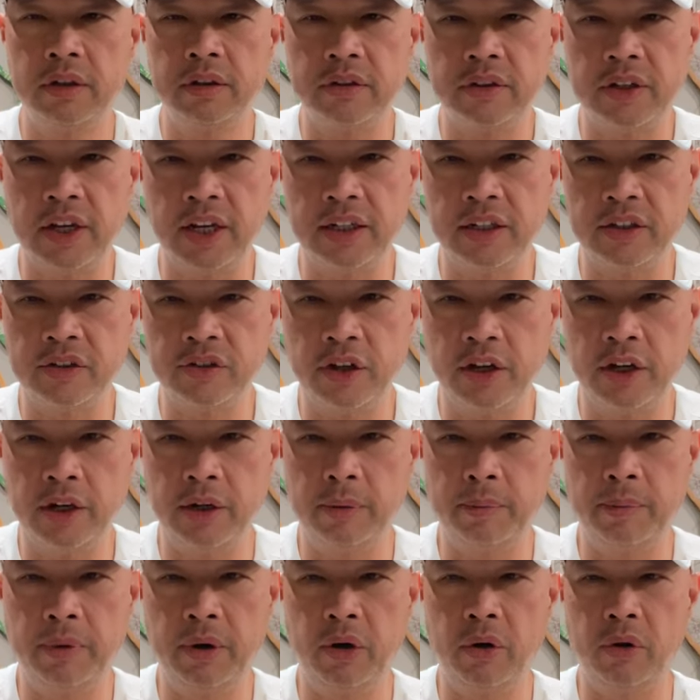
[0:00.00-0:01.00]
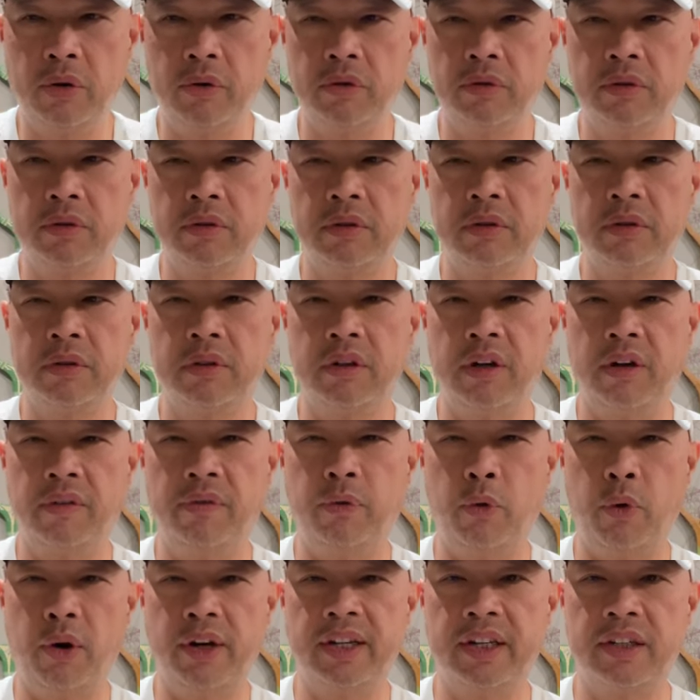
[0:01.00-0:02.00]
tennis elbow
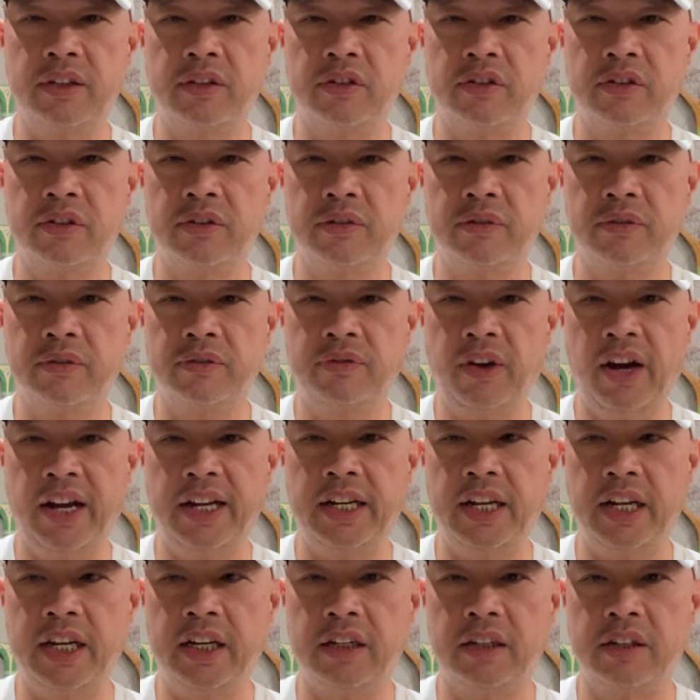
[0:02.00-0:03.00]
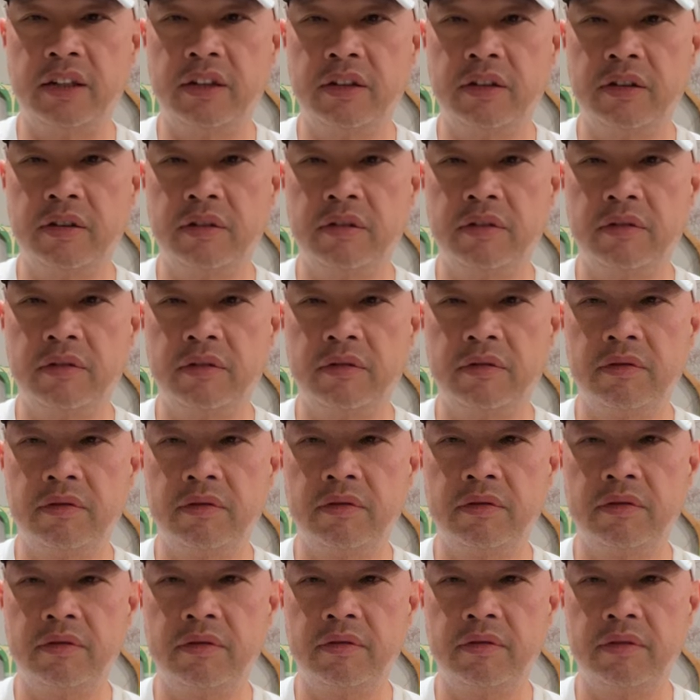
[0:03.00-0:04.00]
avoidance fighting.
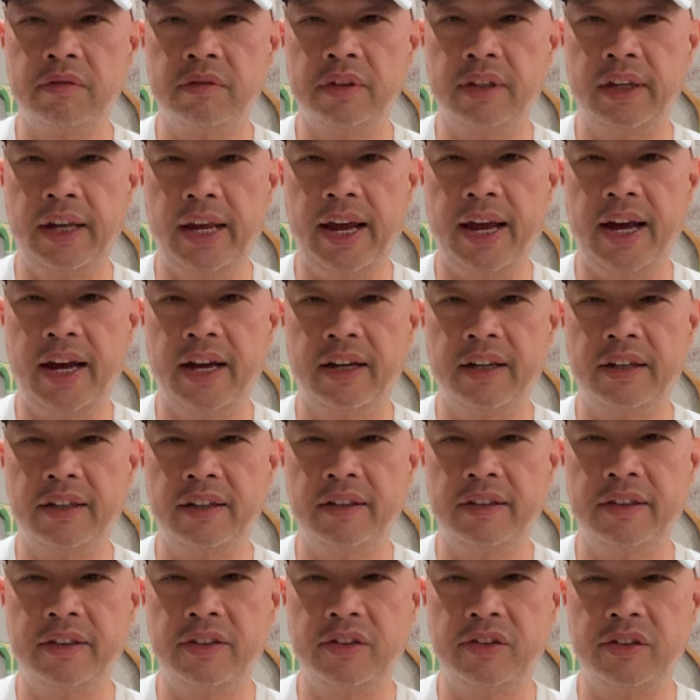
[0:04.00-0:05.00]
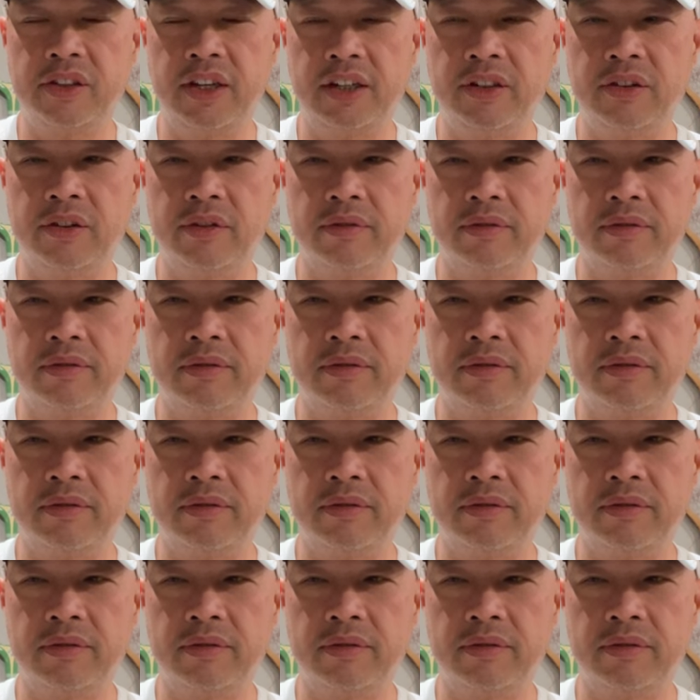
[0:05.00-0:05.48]
Yeah, stay tuned.